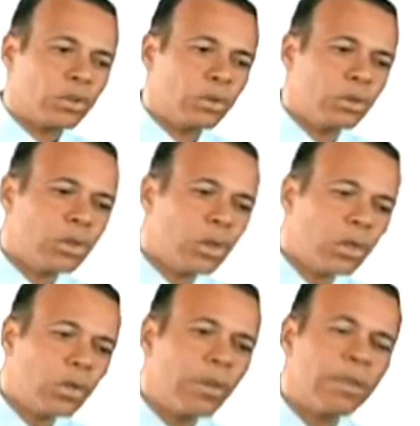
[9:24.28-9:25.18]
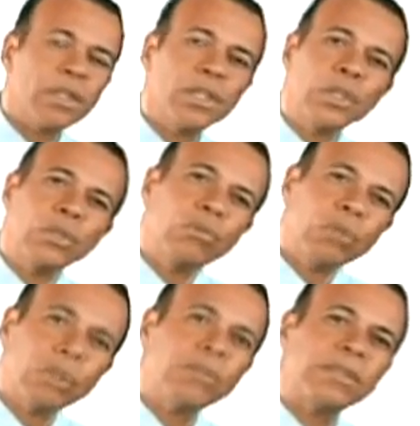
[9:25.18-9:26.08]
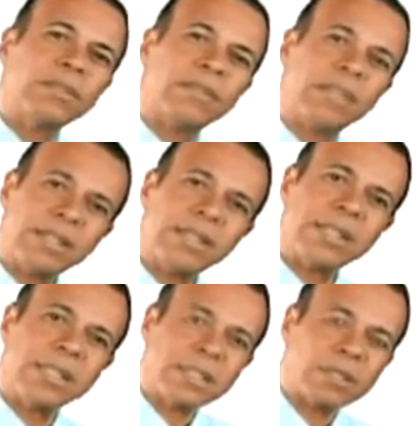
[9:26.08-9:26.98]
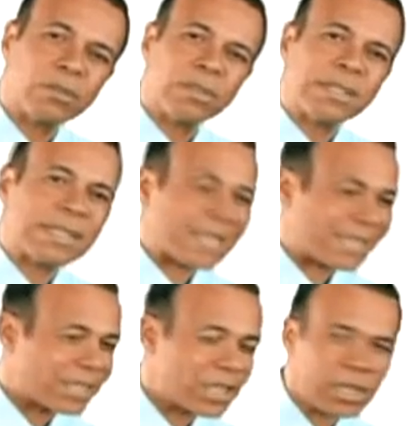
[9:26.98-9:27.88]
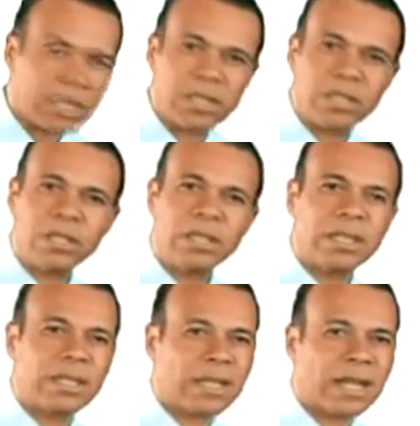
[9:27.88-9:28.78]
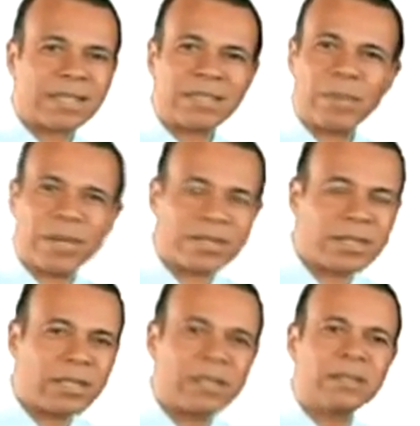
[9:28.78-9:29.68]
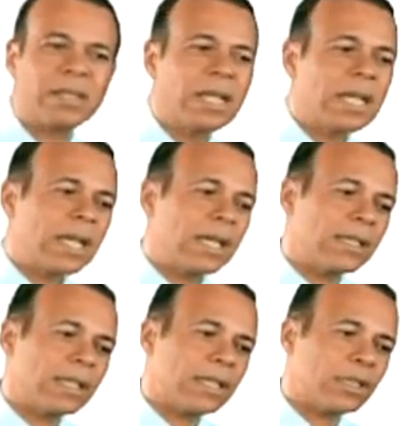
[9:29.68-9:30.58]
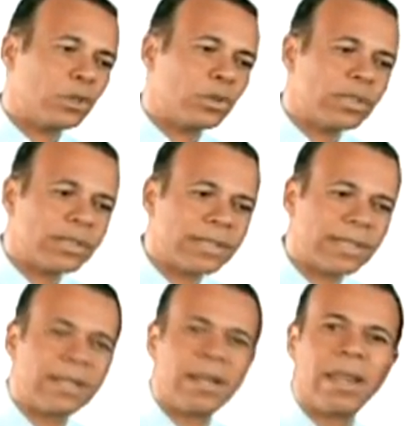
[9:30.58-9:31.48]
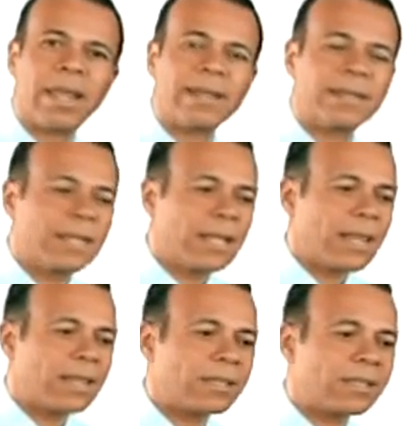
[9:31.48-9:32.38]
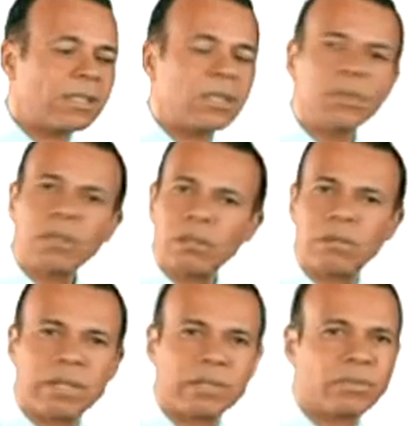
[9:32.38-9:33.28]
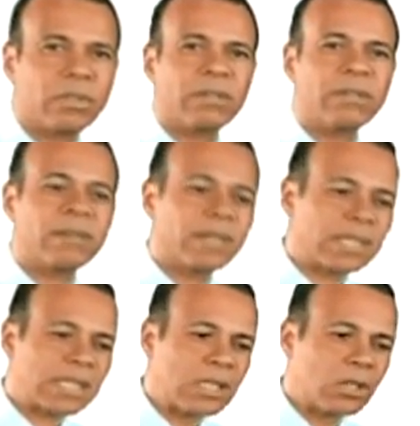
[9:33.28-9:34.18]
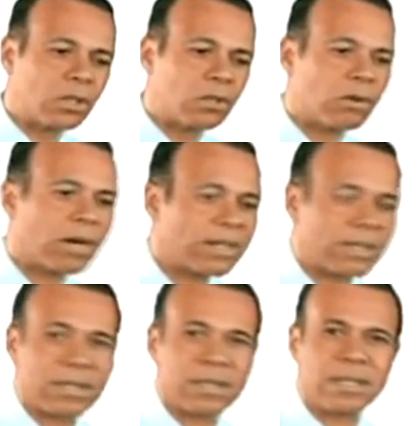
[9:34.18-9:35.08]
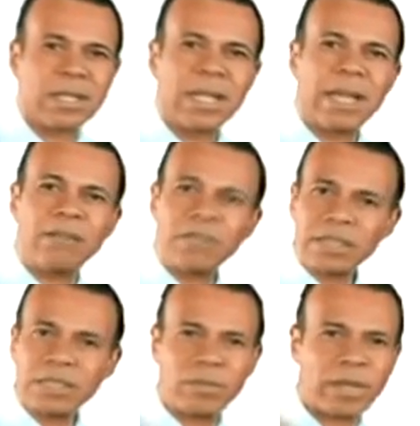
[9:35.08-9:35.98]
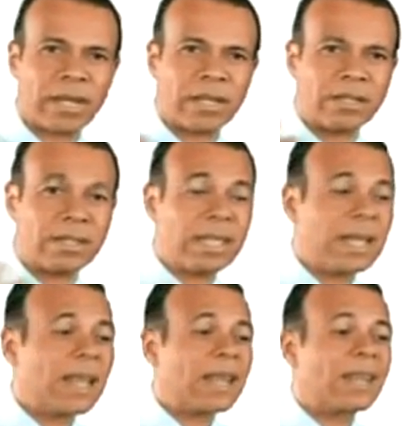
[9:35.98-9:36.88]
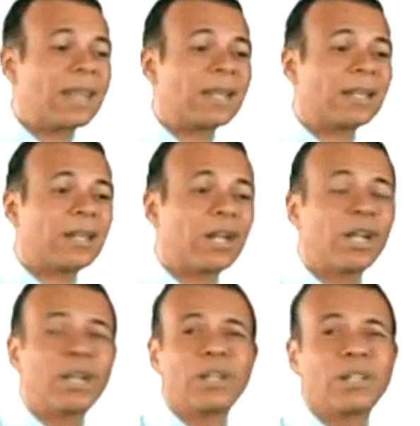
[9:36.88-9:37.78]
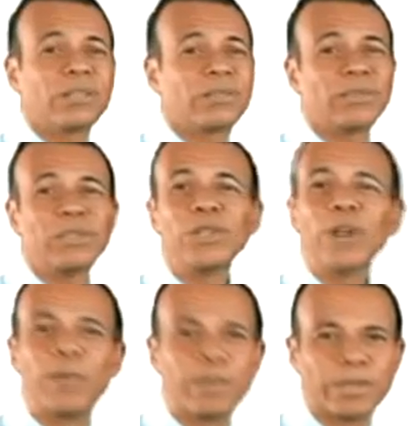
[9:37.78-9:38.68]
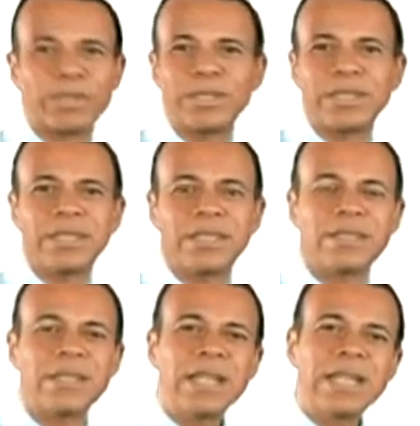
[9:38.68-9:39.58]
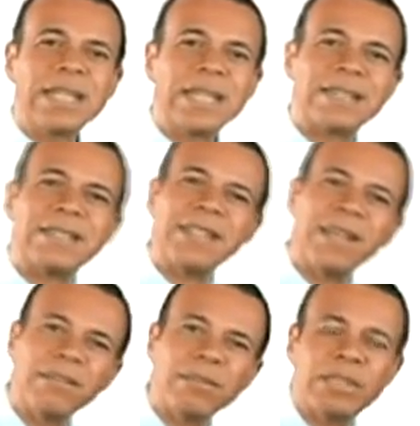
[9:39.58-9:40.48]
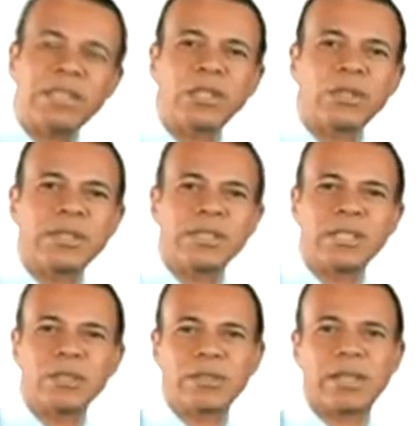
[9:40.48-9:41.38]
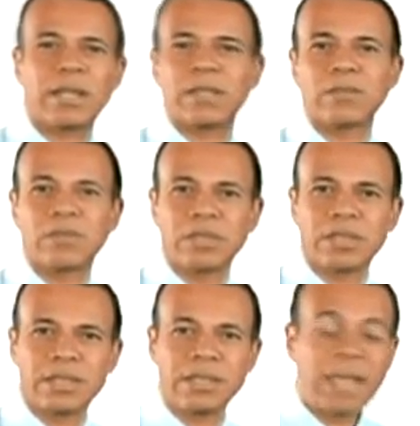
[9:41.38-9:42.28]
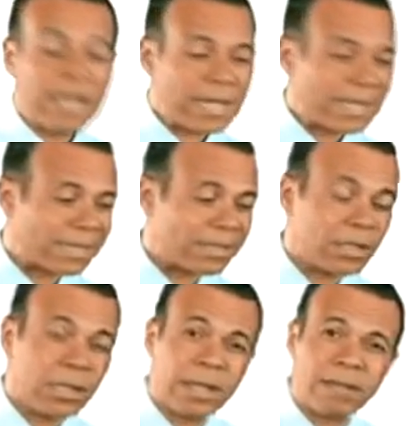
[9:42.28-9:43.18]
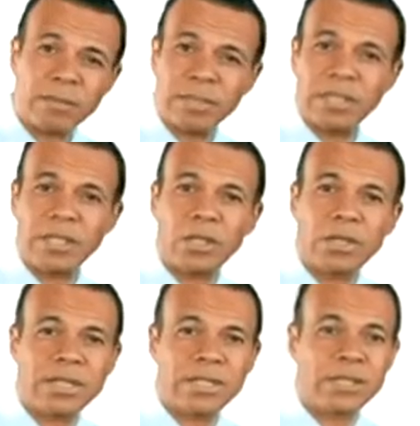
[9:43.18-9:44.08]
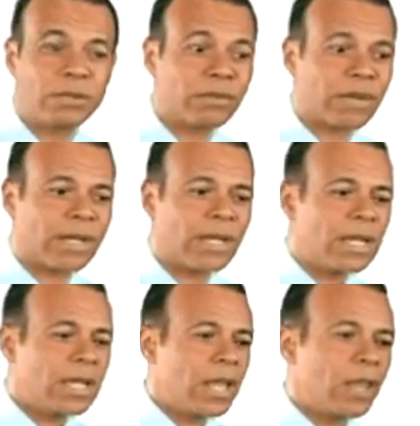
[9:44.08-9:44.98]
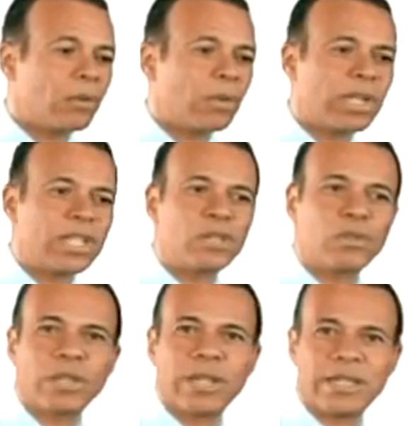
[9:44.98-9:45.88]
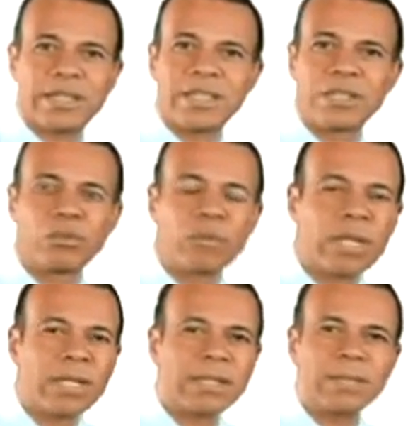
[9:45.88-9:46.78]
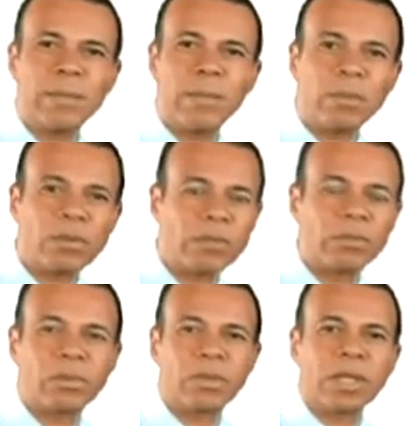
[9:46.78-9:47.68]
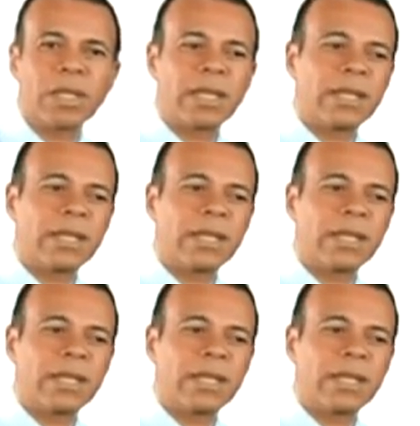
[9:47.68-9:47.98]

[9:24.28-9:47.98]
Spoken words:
to know the new rules of this industry that has changed in the past years, and to understand that there is no threat for us, there is no crisis. Everything is behind us. There are a lot of new opportunities. It has never been so easy to sell conferences. It has never been so easy to find the way to organize great, memorable,